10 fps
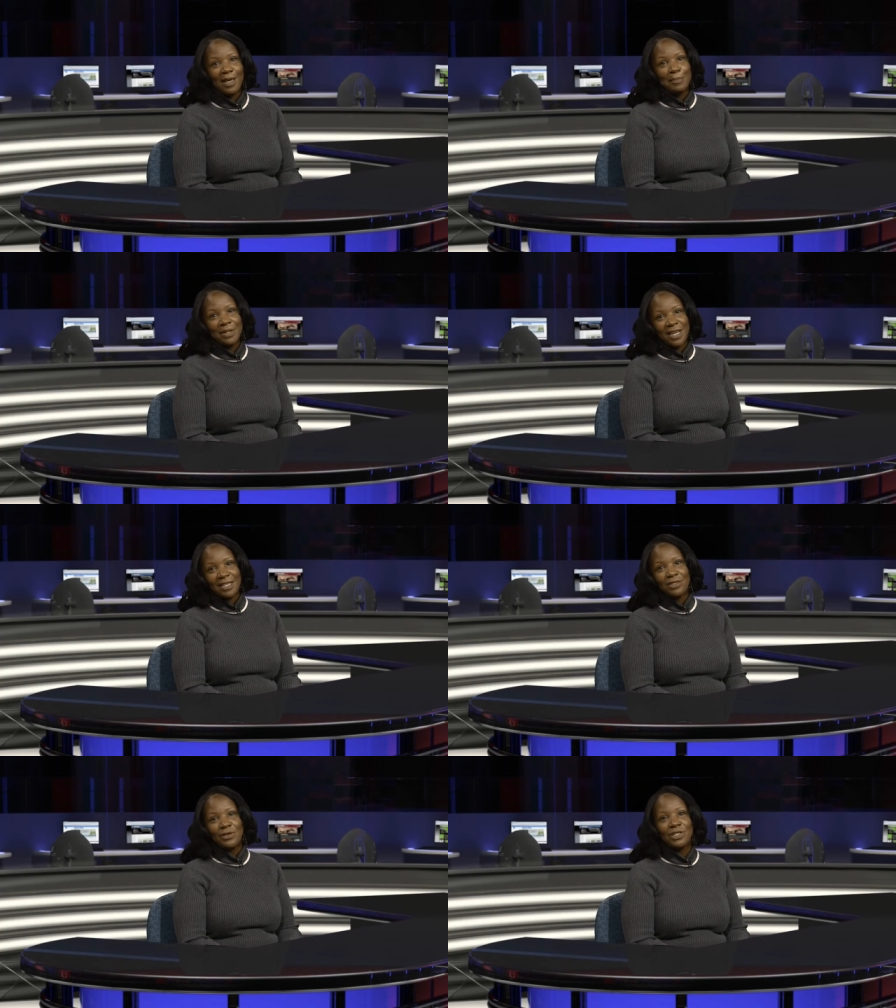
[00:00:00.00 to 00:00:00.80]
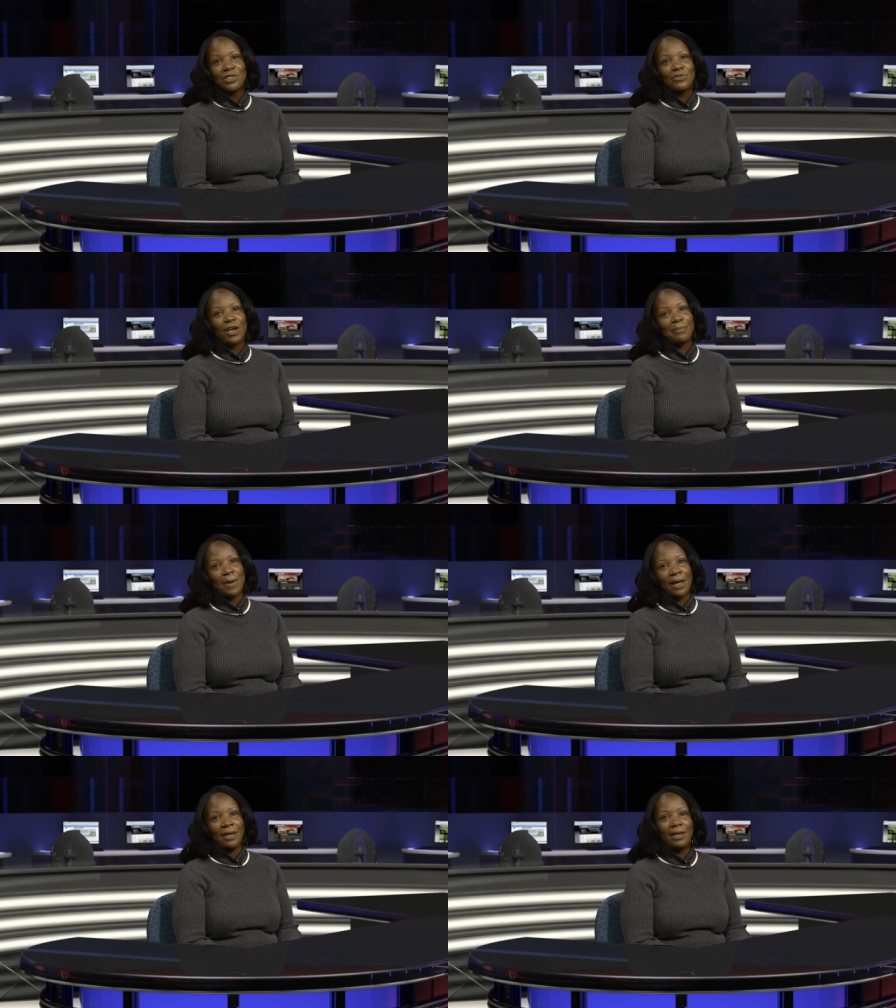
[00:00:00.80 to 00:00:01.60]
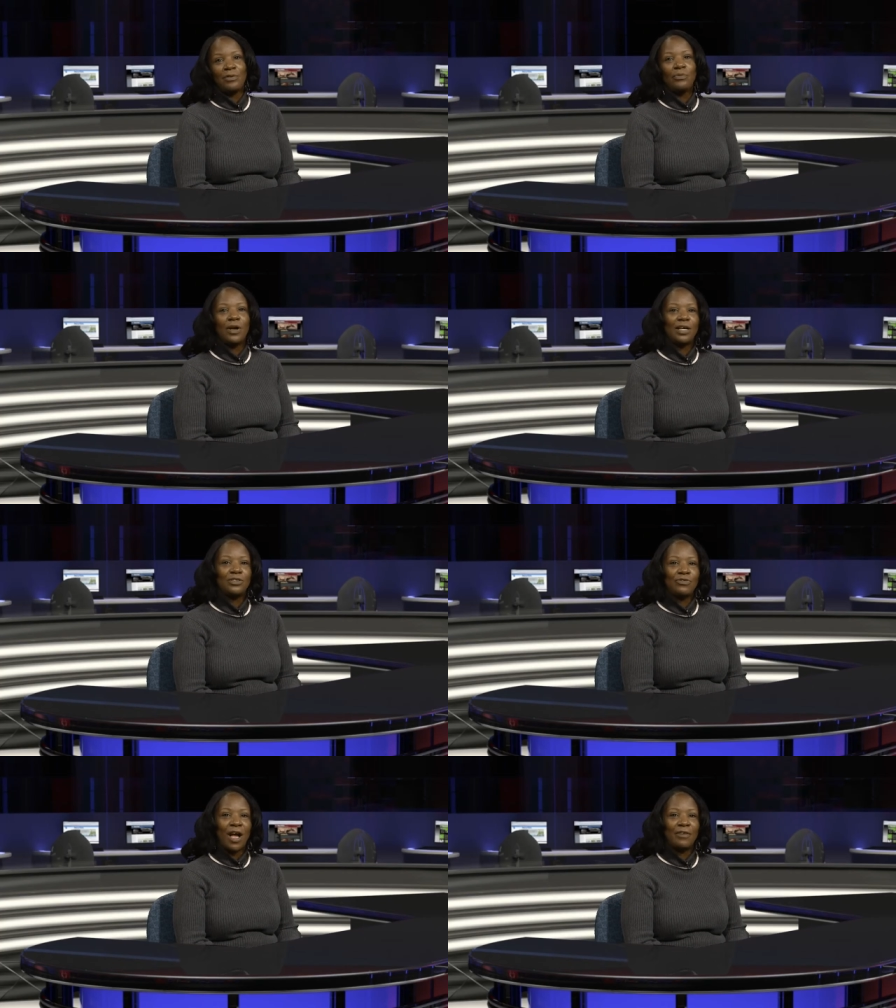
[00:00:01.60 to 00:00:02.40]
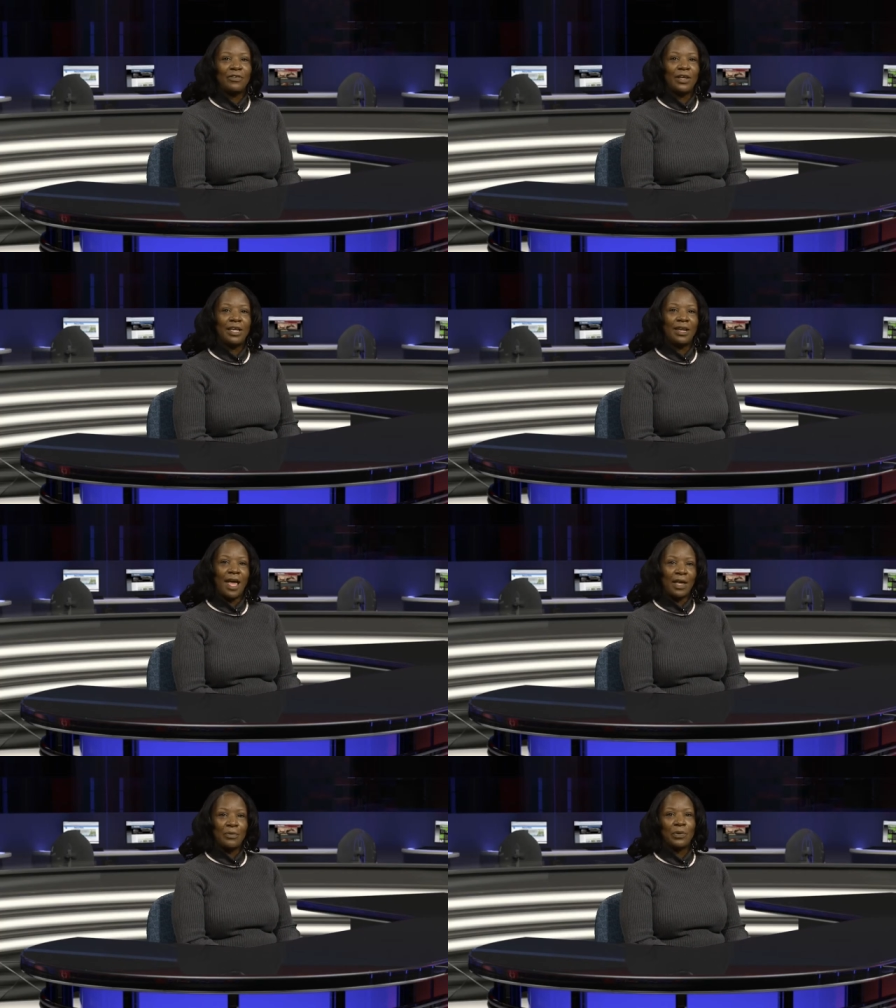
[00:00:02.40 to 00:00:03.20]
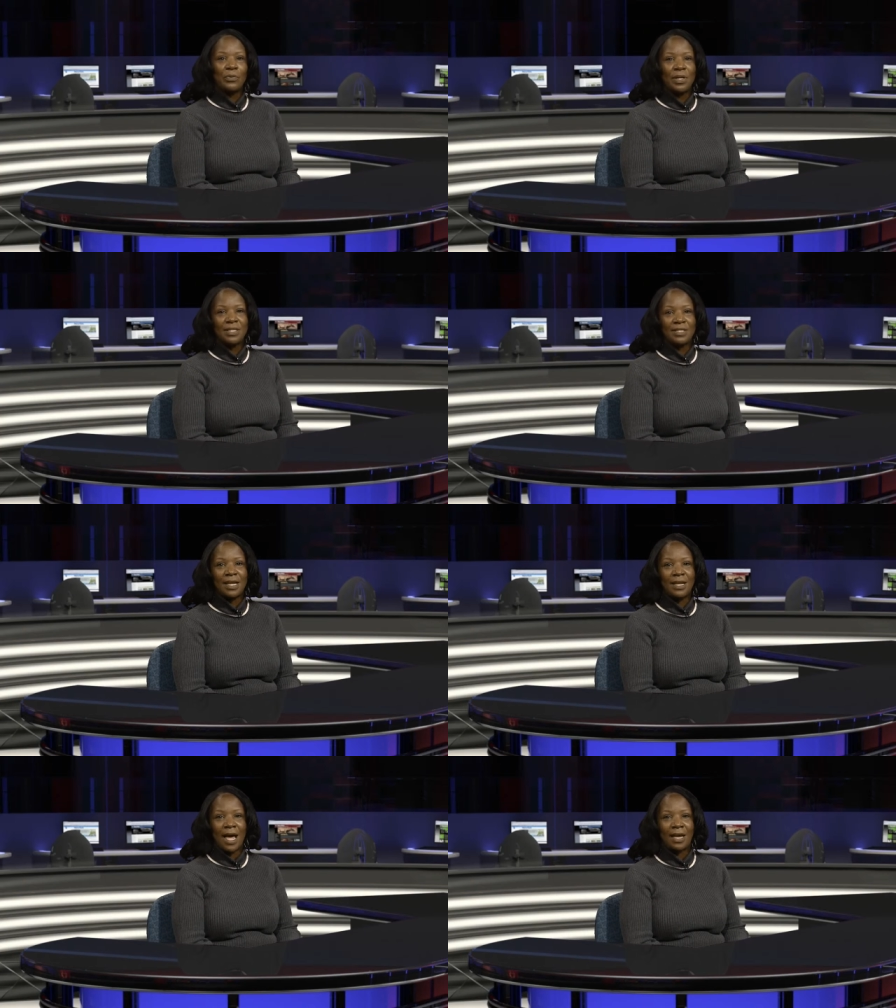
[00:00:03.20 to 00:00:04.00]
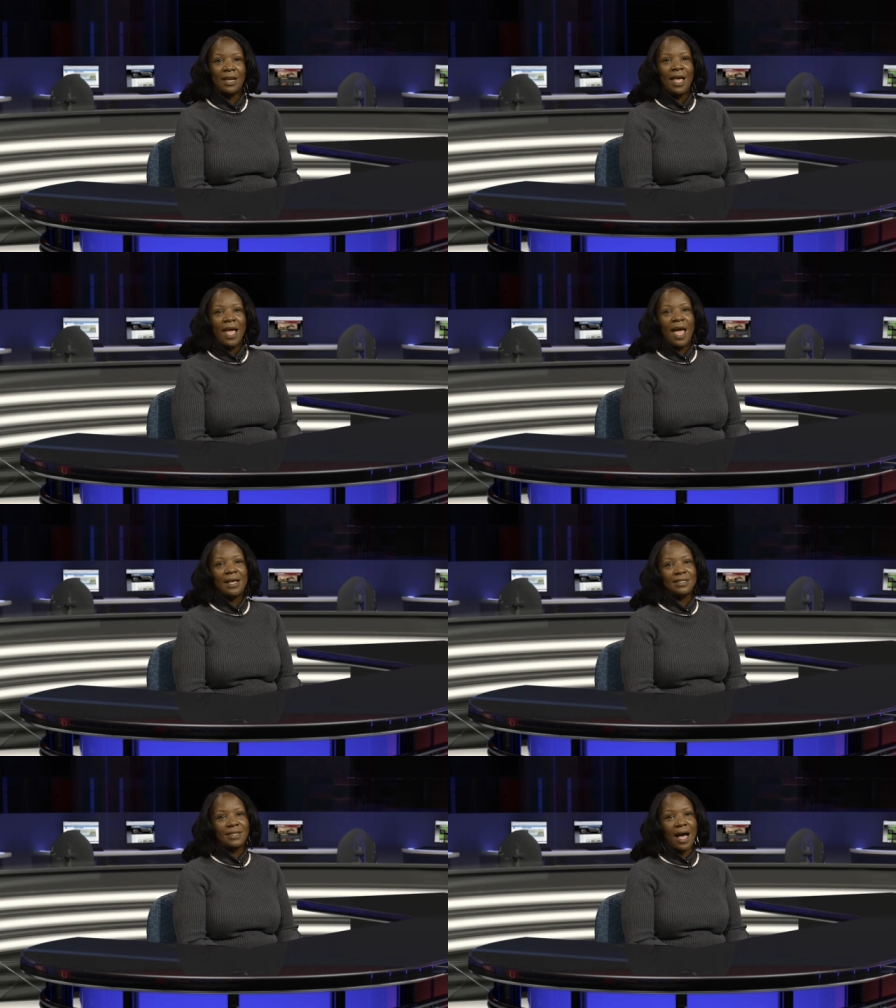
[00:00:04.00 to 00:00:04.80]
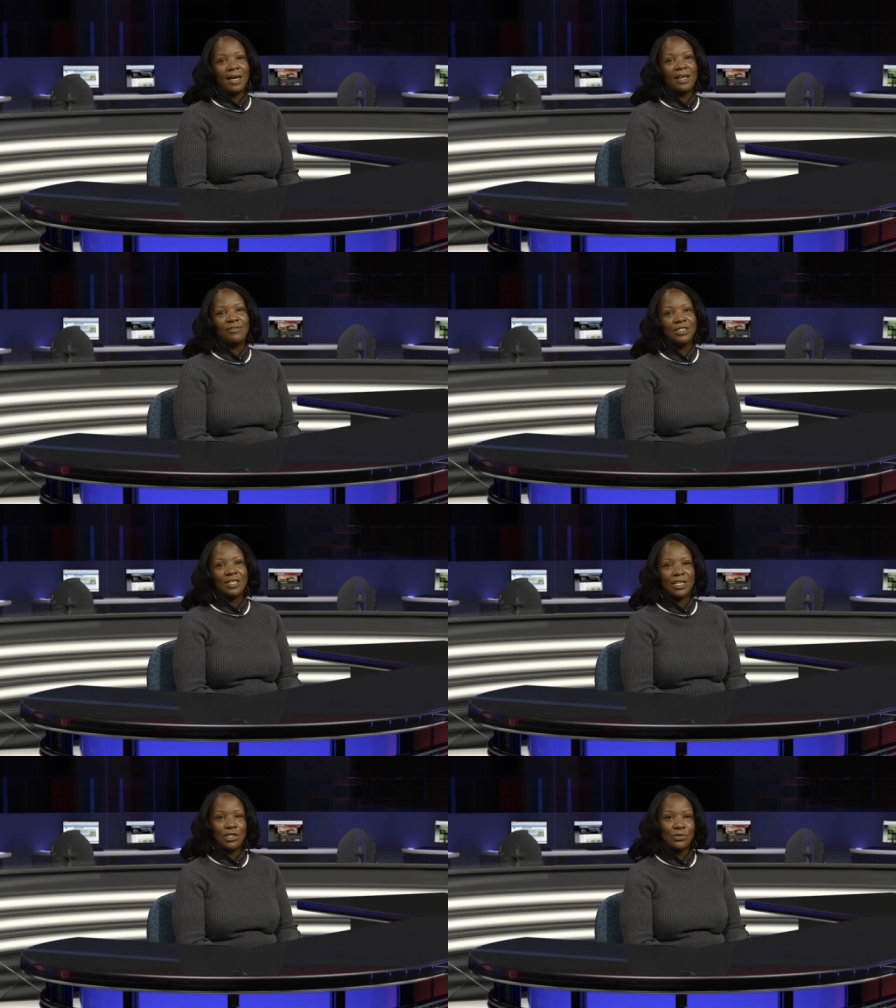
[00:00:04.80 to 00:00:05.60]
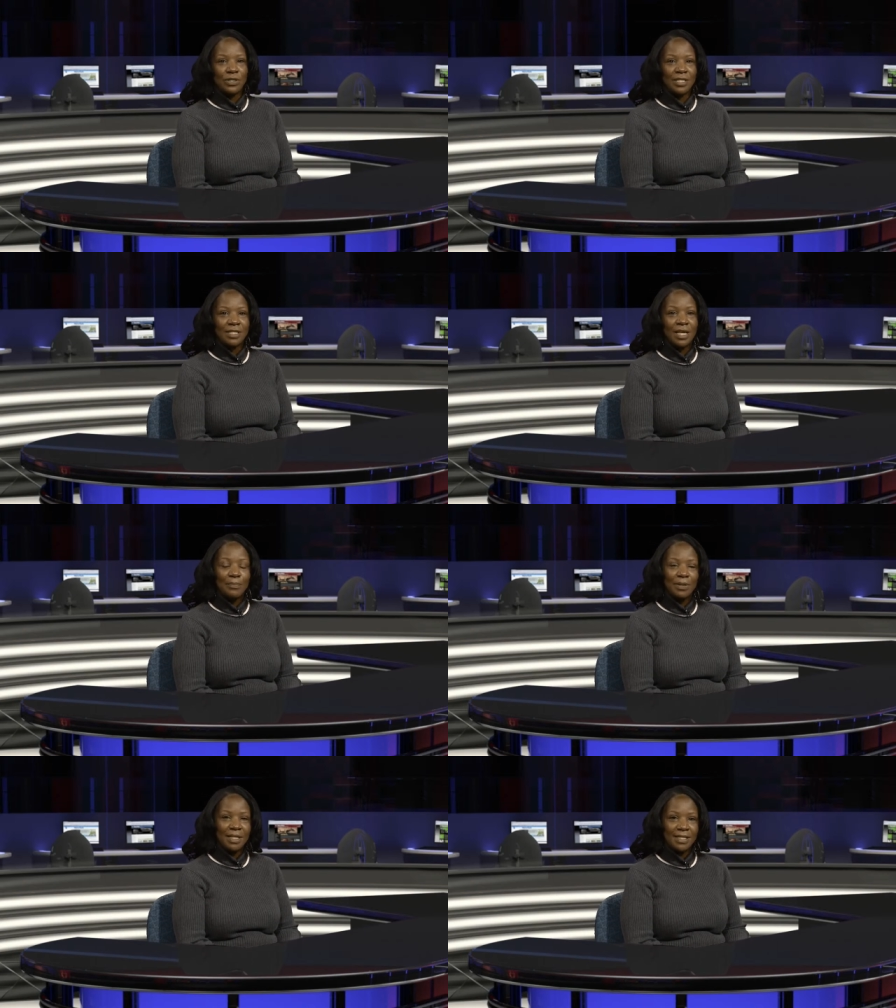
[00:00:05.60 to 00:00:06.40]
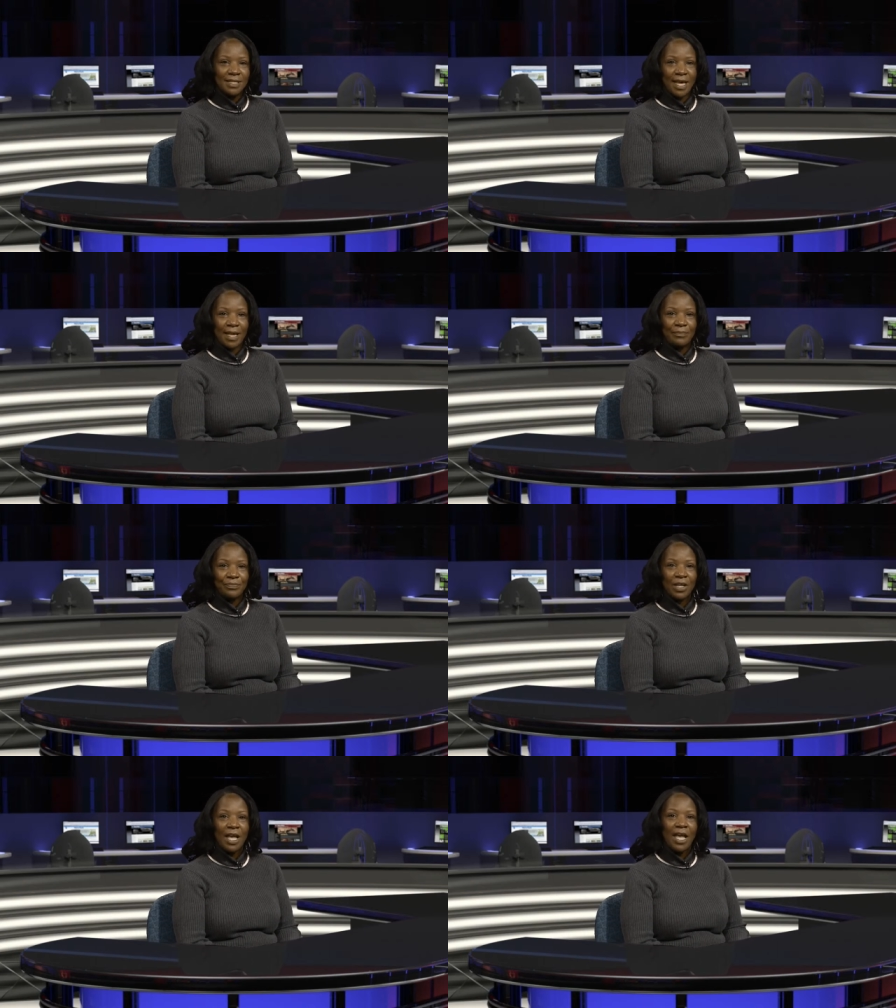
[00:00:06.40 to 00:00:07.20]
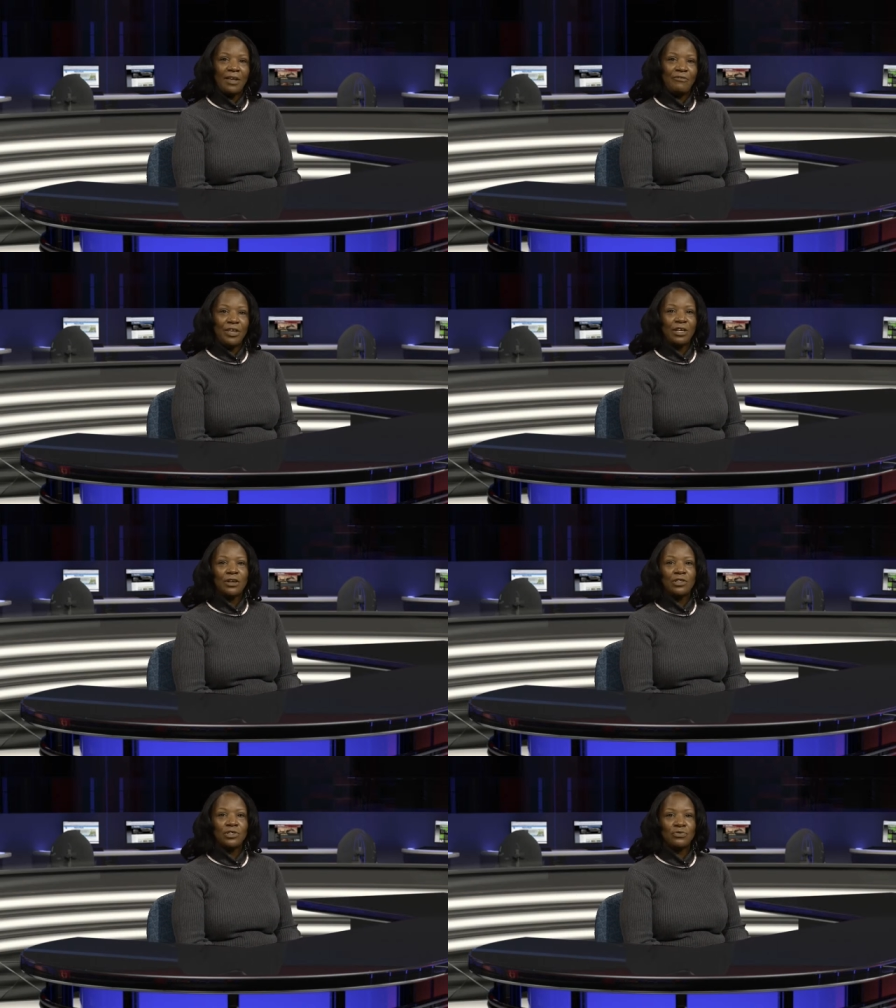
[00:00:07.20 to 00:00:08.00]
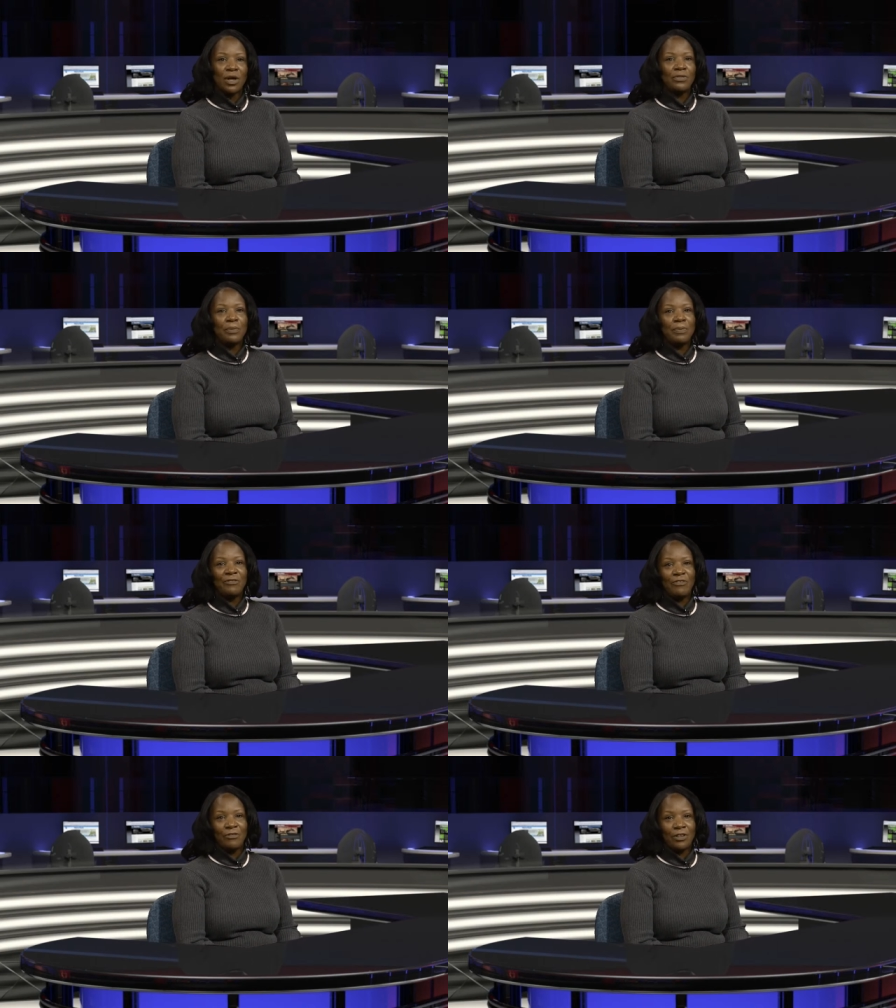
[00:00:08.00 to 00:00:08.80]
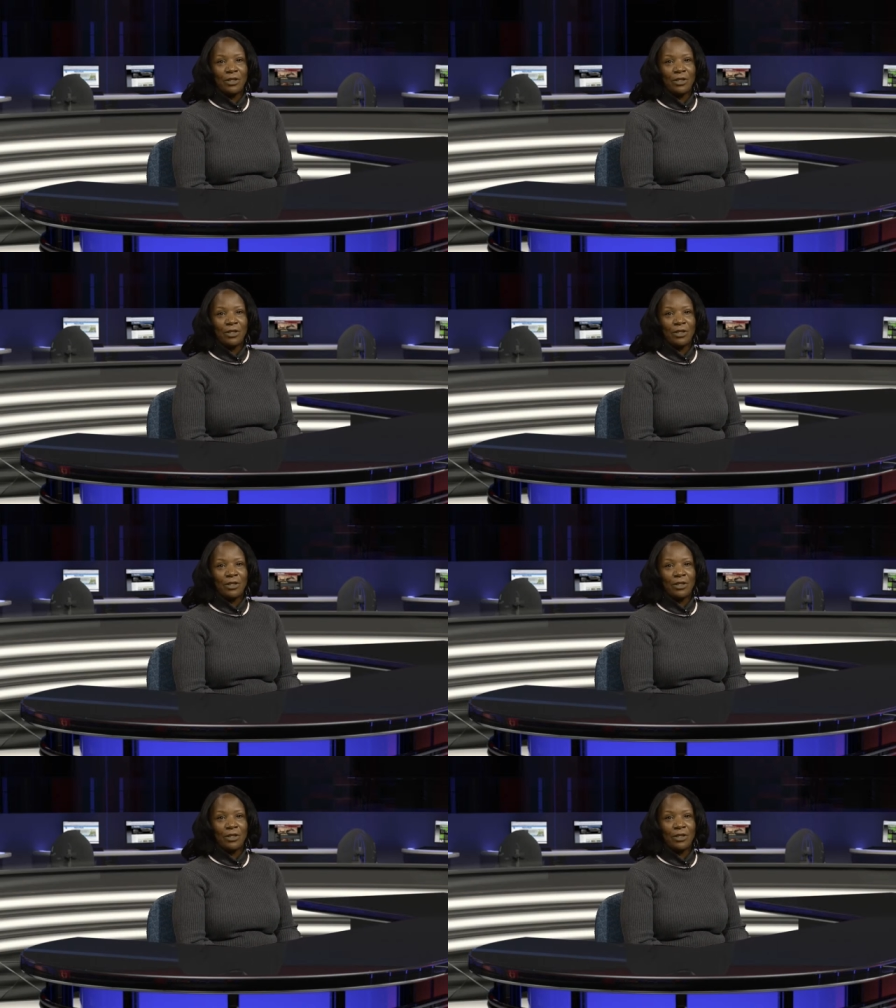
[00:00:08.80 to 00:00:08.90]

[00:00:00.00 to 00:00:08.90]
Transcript: Pedestrian struck by a hit and run driver in Hayward Wednesday night has died of his injuries, police said a vehicle struck the 50